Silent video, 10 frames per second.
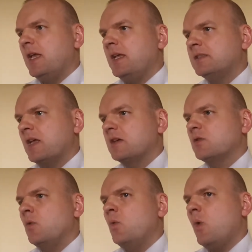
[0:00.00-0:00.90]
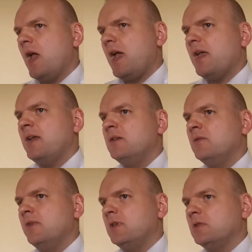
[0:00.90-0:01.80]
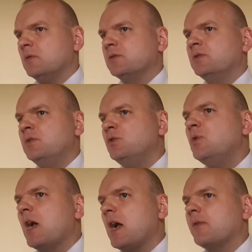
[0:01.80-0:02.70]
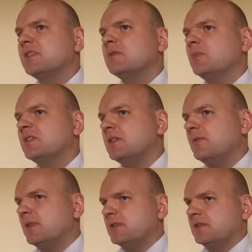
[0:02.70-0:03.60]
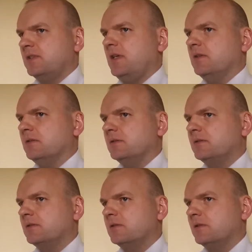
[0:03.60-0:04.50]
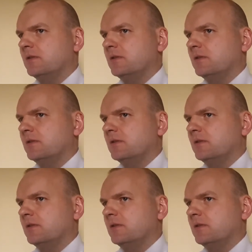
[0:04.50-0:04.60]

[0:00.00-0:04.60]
is that where individuals do have specific skills,